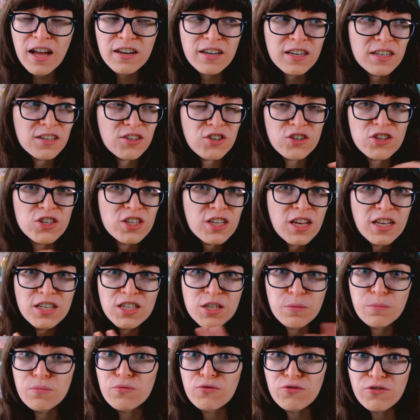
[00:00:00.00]
and
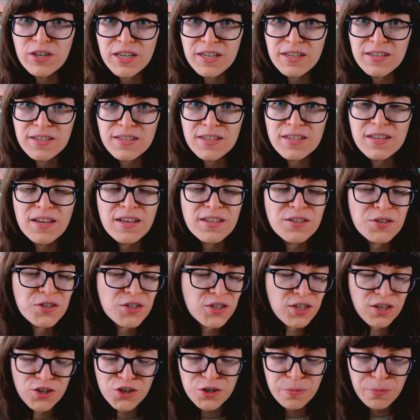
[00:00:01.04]
it's a breeze. It's
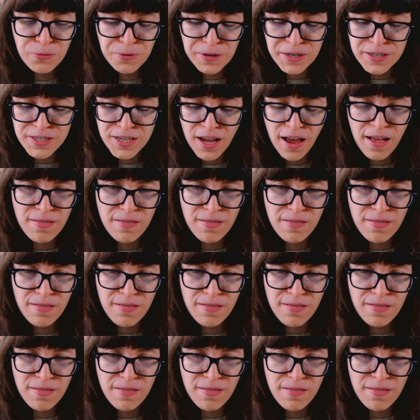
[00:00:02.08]
such a breeze.